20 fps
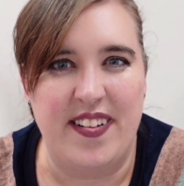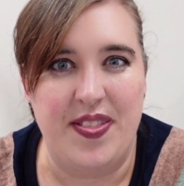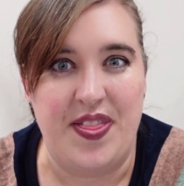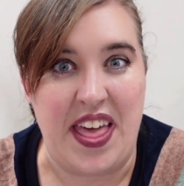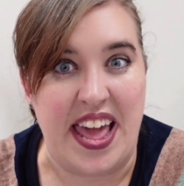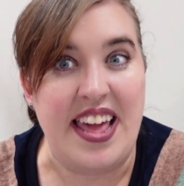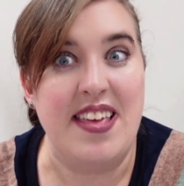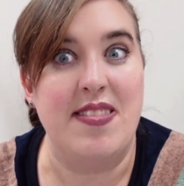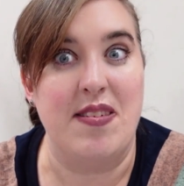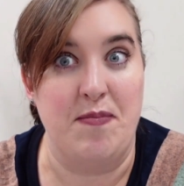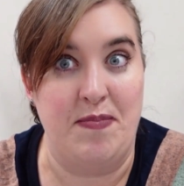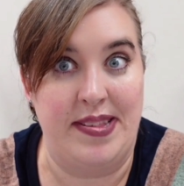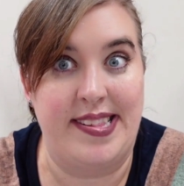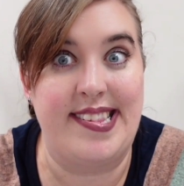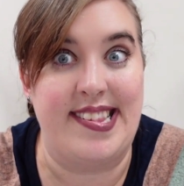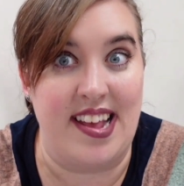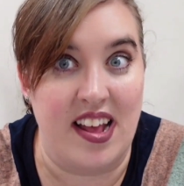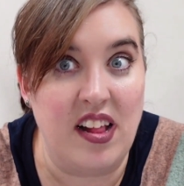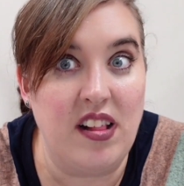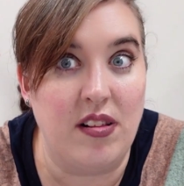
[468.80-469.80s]
They
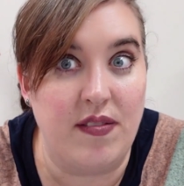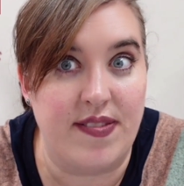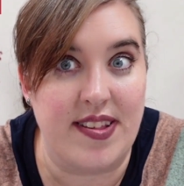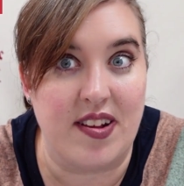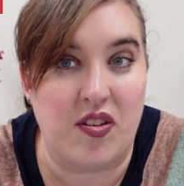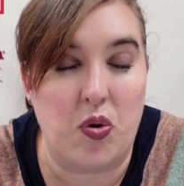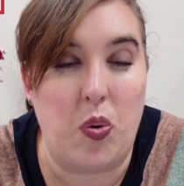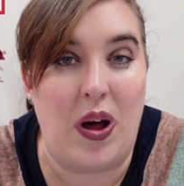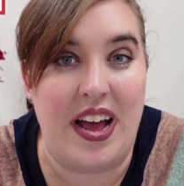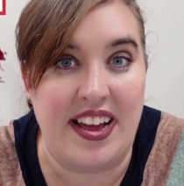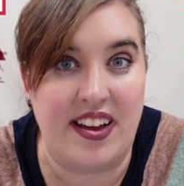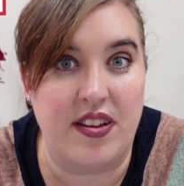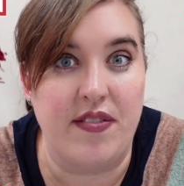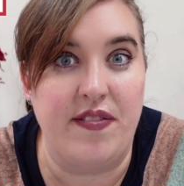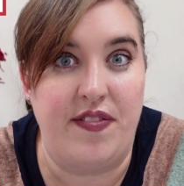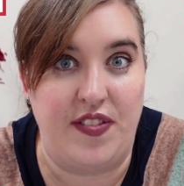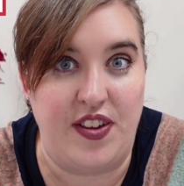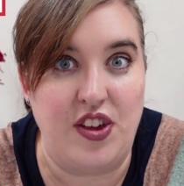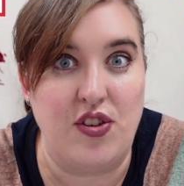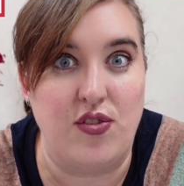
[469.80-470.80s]
themselves are quite
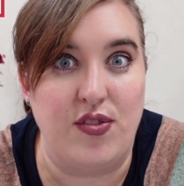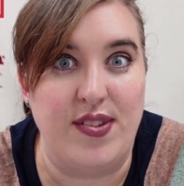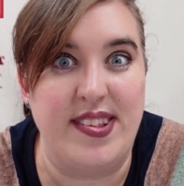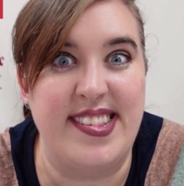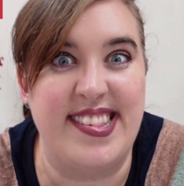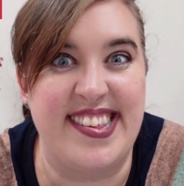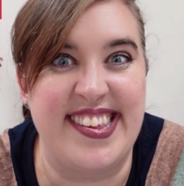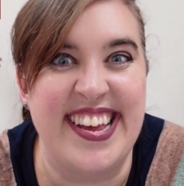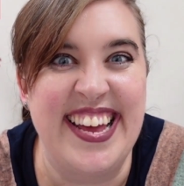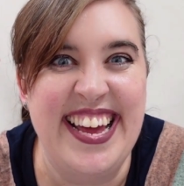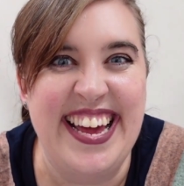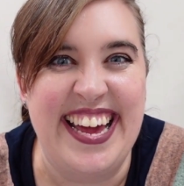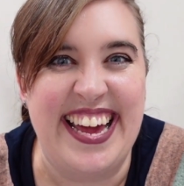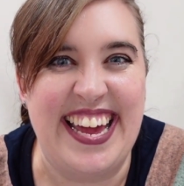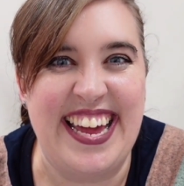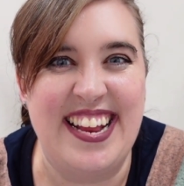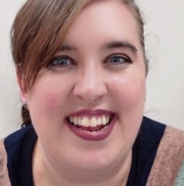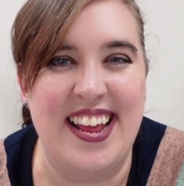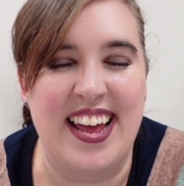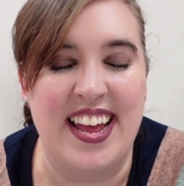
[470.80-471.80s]
confused
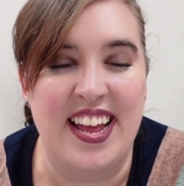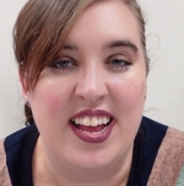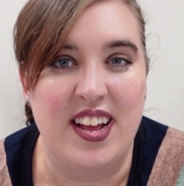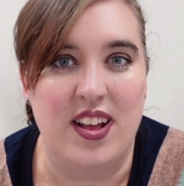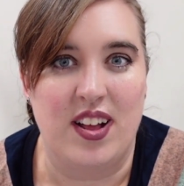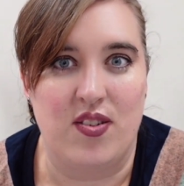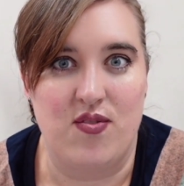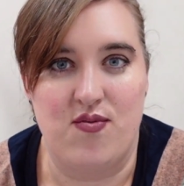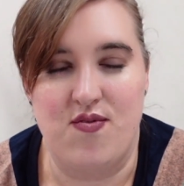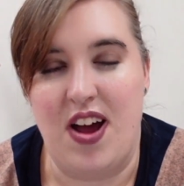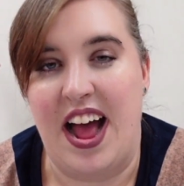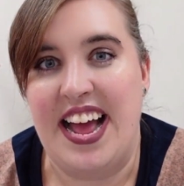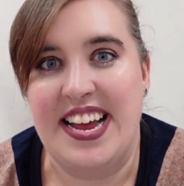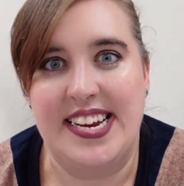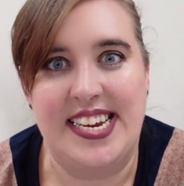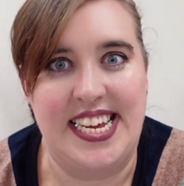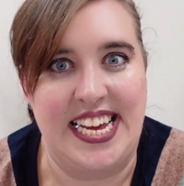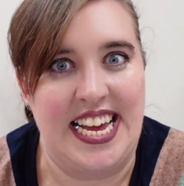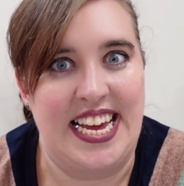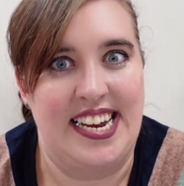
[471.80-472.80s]
in
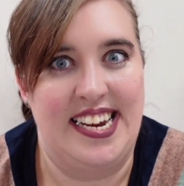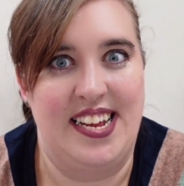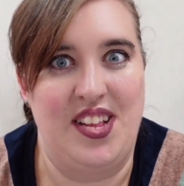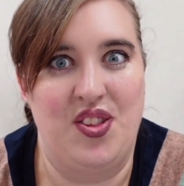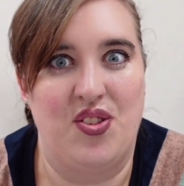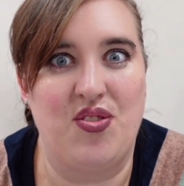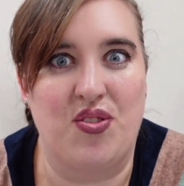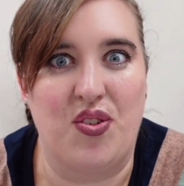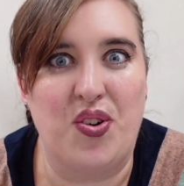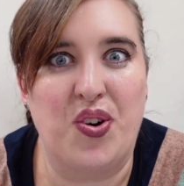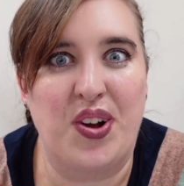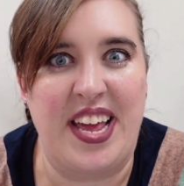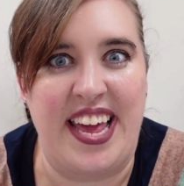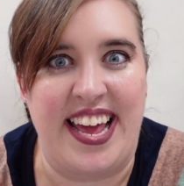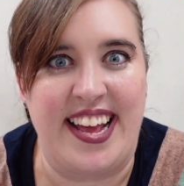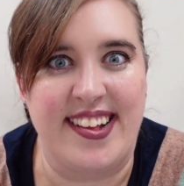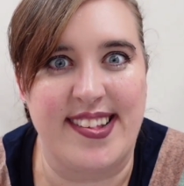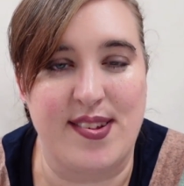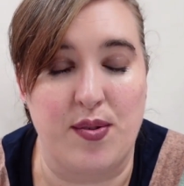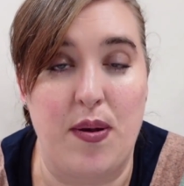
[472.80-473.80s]
writing and in
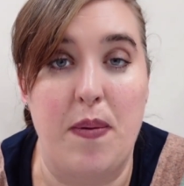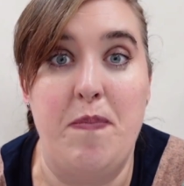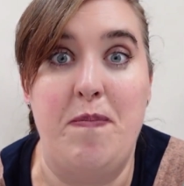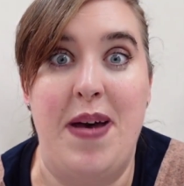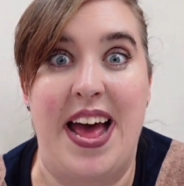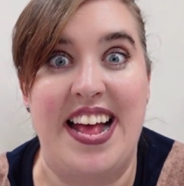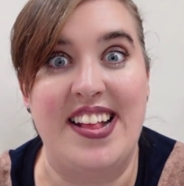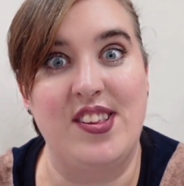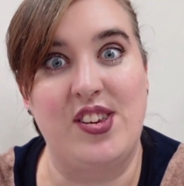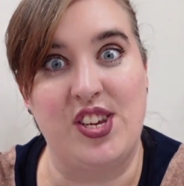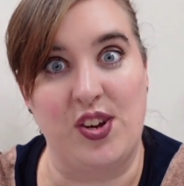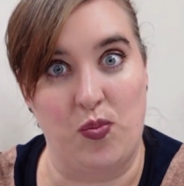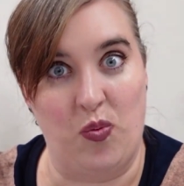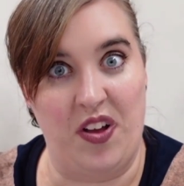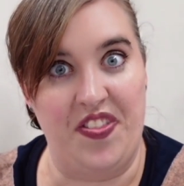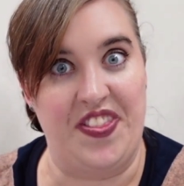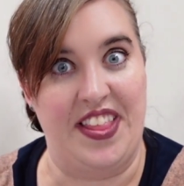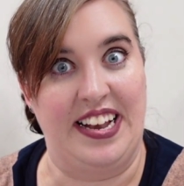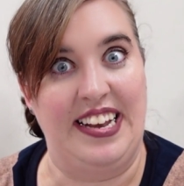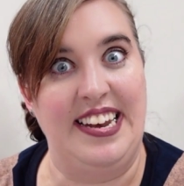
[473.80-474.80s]
talking. So imagine
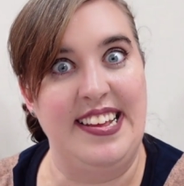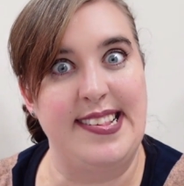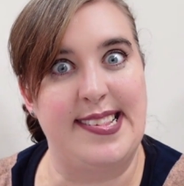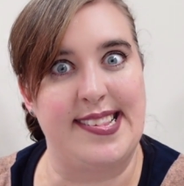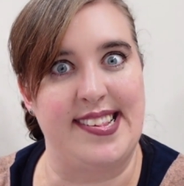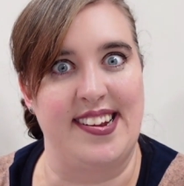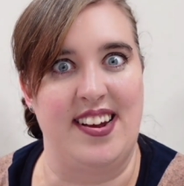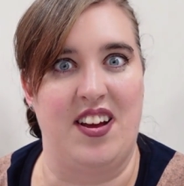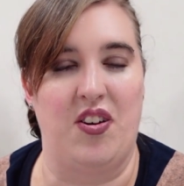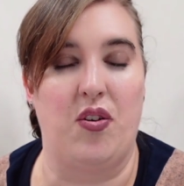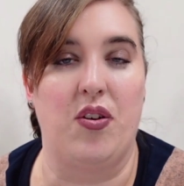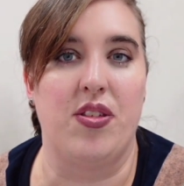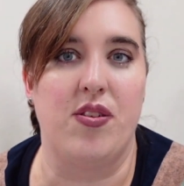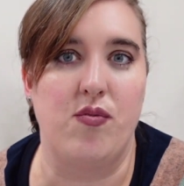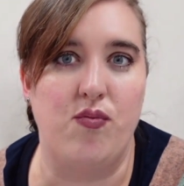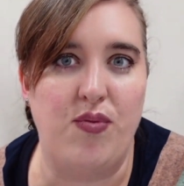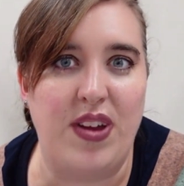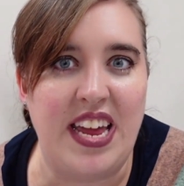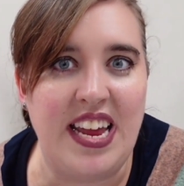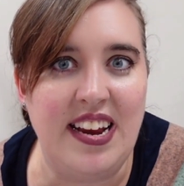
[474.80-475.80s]
what the listener or the
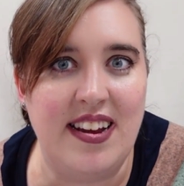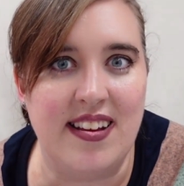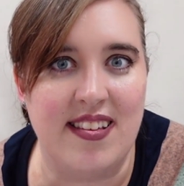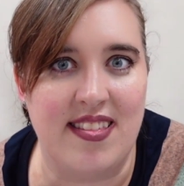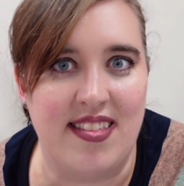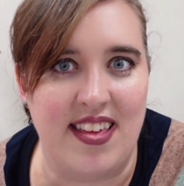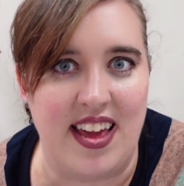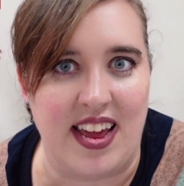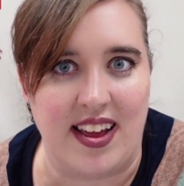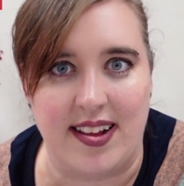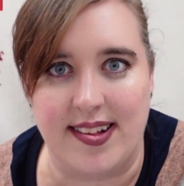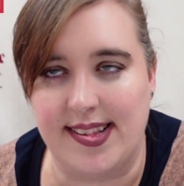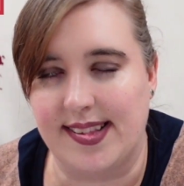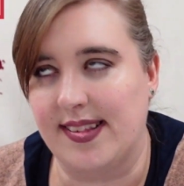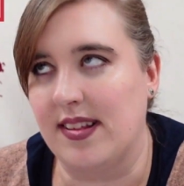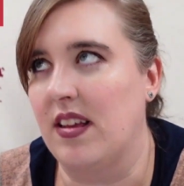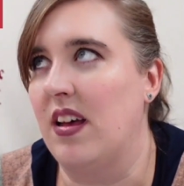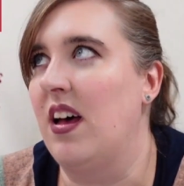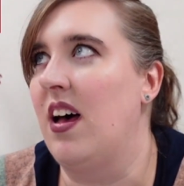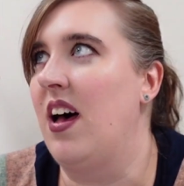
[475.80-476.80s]
reader
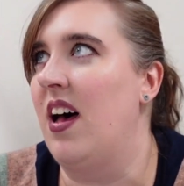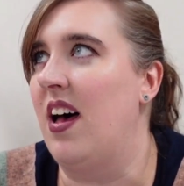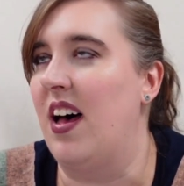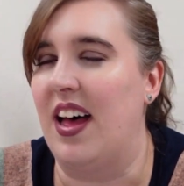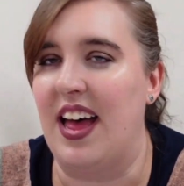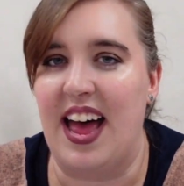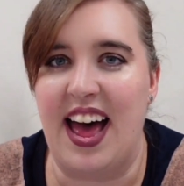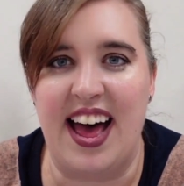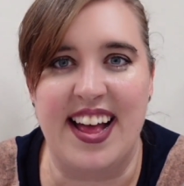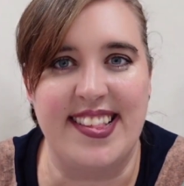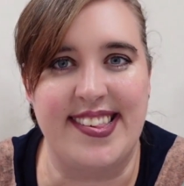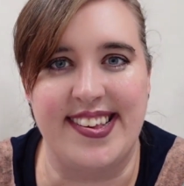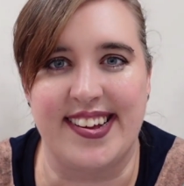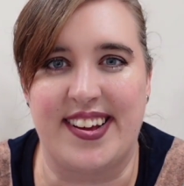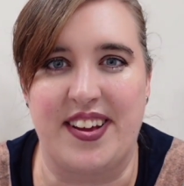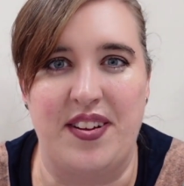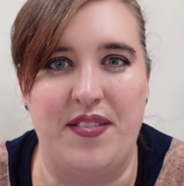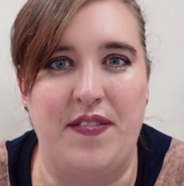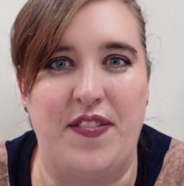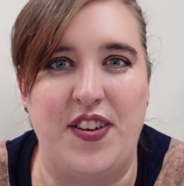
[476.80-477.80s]
thinks. Ah, utter
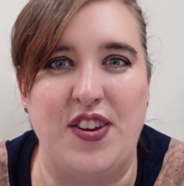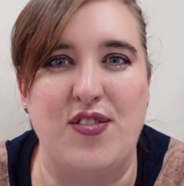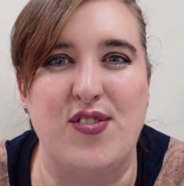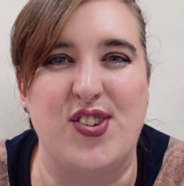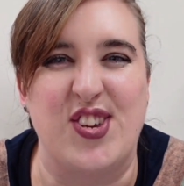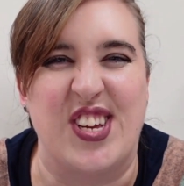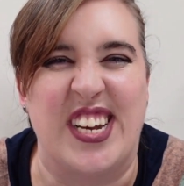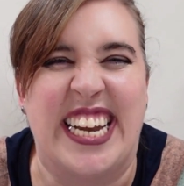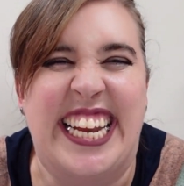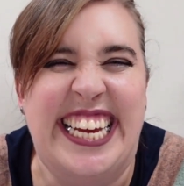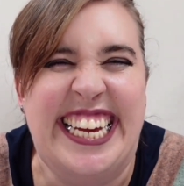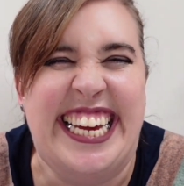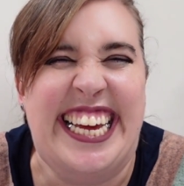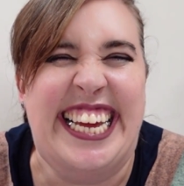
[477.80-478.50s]
confusion.